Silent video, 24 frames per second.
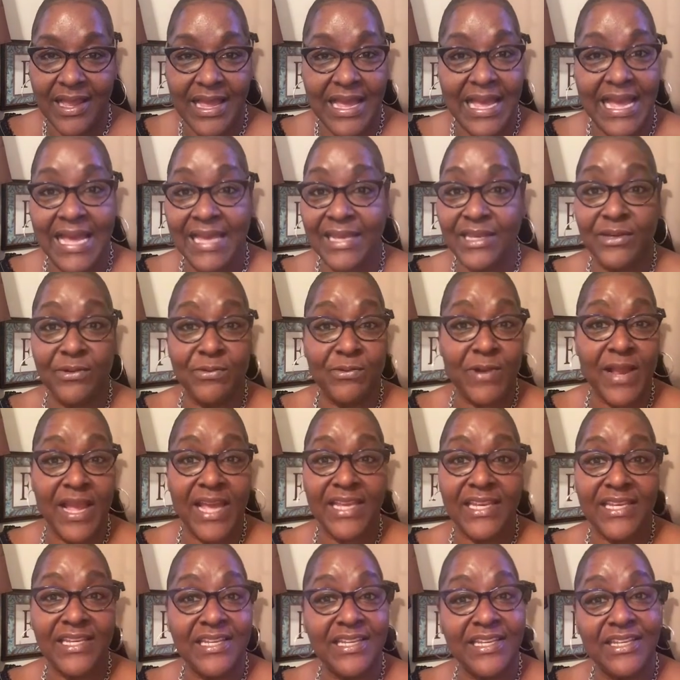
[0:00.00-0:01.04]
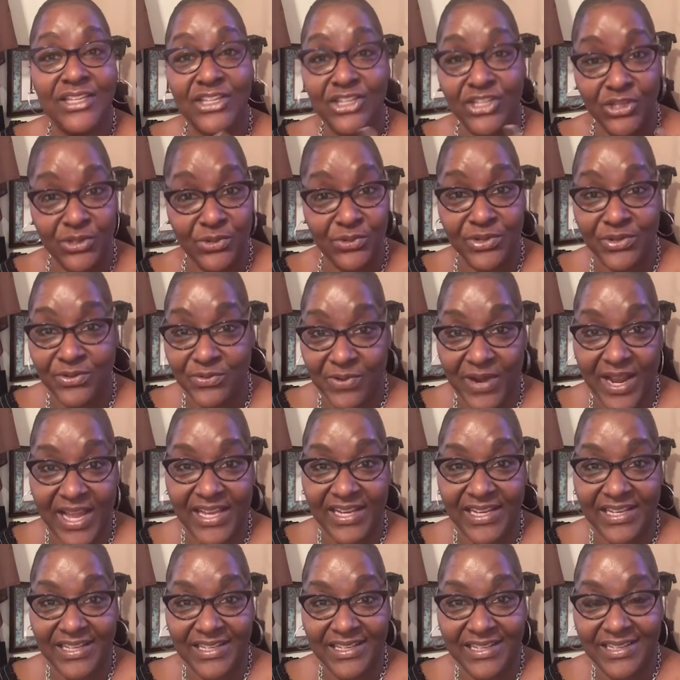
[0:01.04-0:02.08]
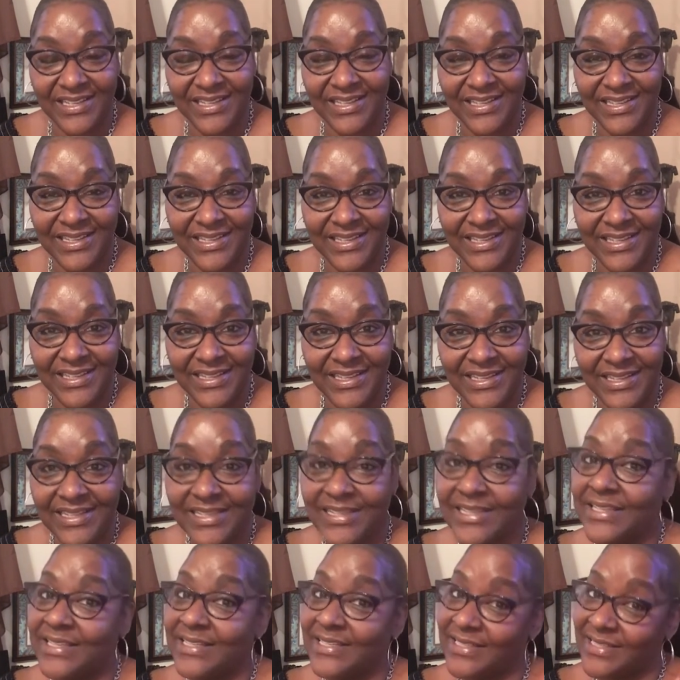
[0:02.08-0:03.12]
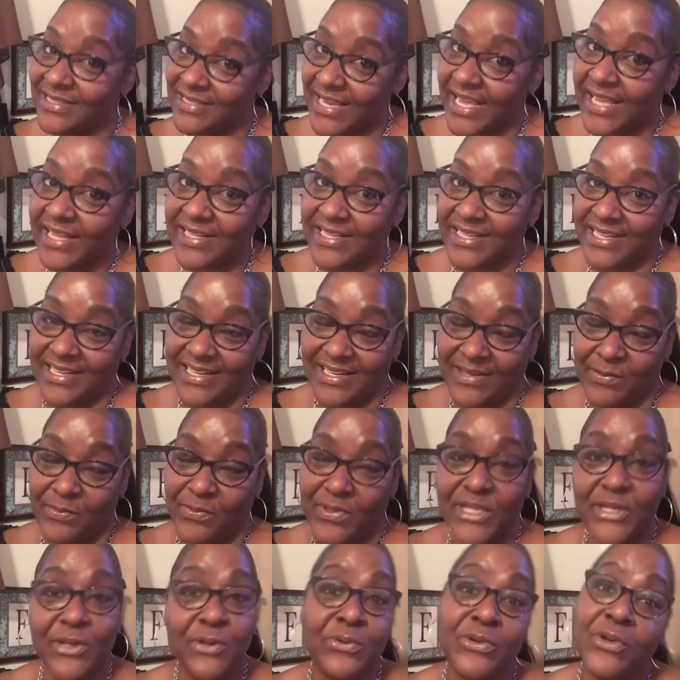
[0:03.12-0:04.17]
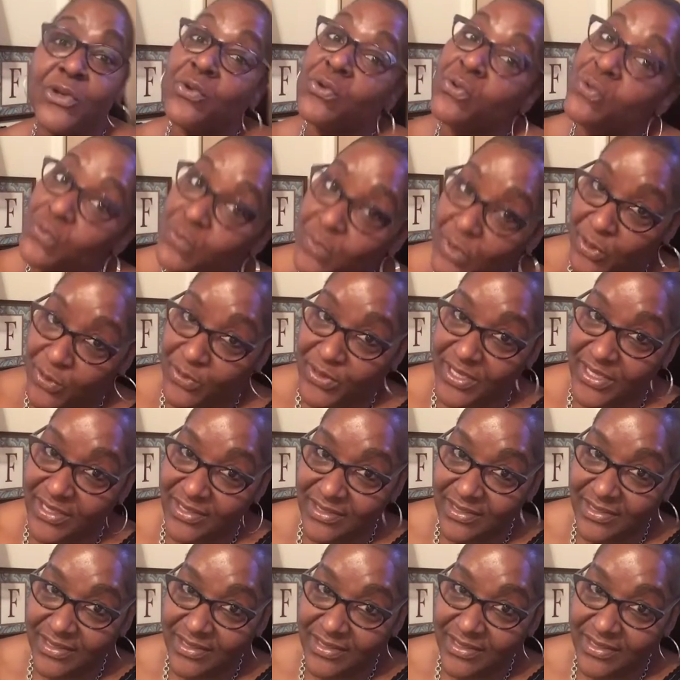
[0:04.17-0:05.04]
I didn't write it, you didn't write it. And technically, we don't know who wrote it.